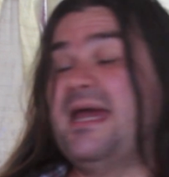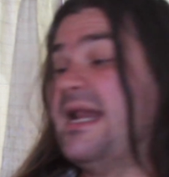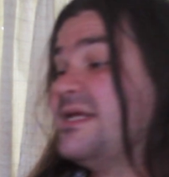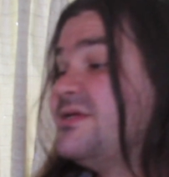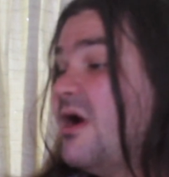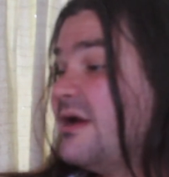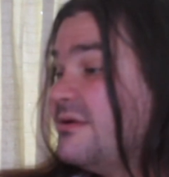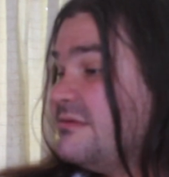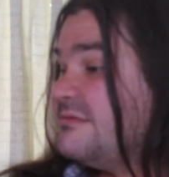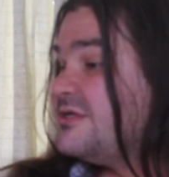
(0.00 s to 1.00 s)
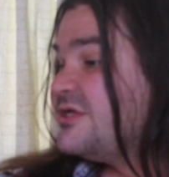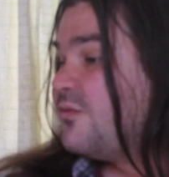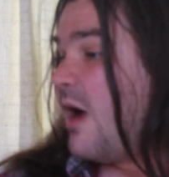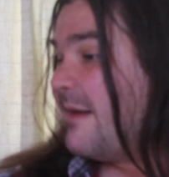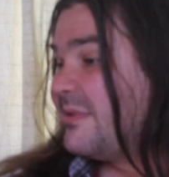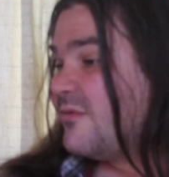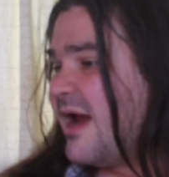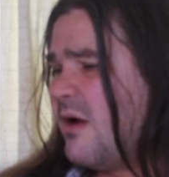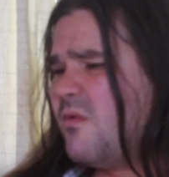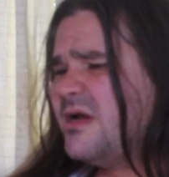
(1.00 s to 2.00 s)
and I started swapping
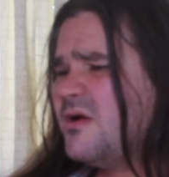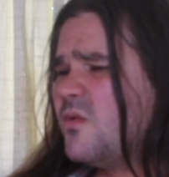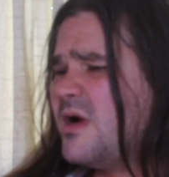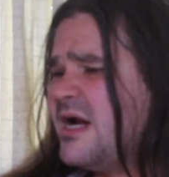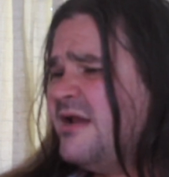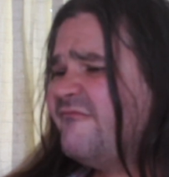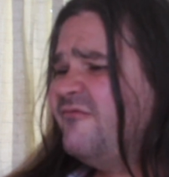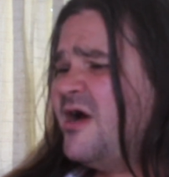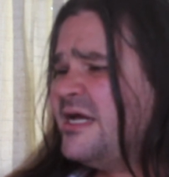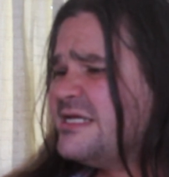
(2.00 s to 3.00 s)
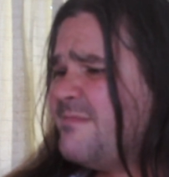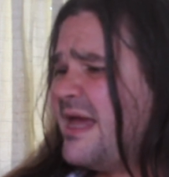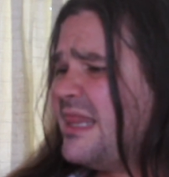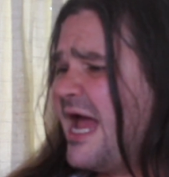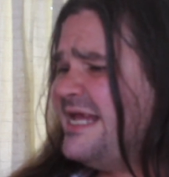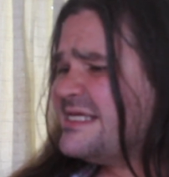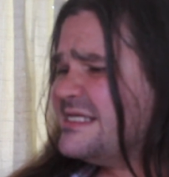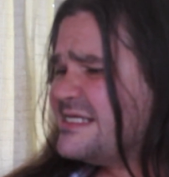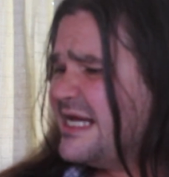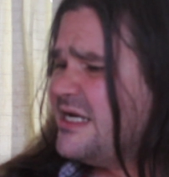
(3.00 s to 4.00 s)
around wondering where the fuck is my
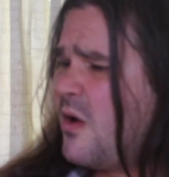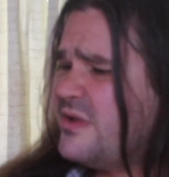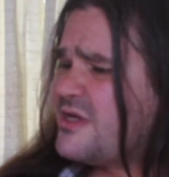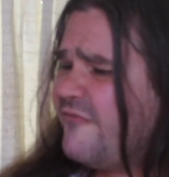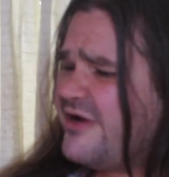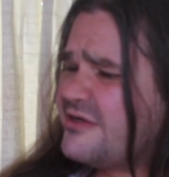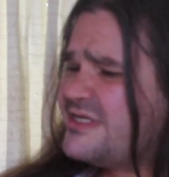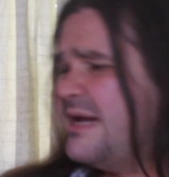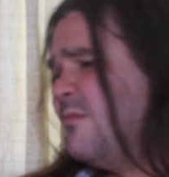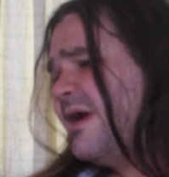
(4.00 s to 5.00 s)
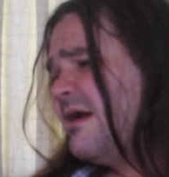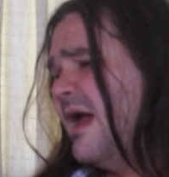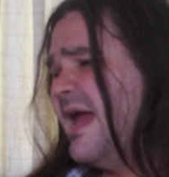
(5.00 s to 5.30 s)
license? I know it's over here somewhere.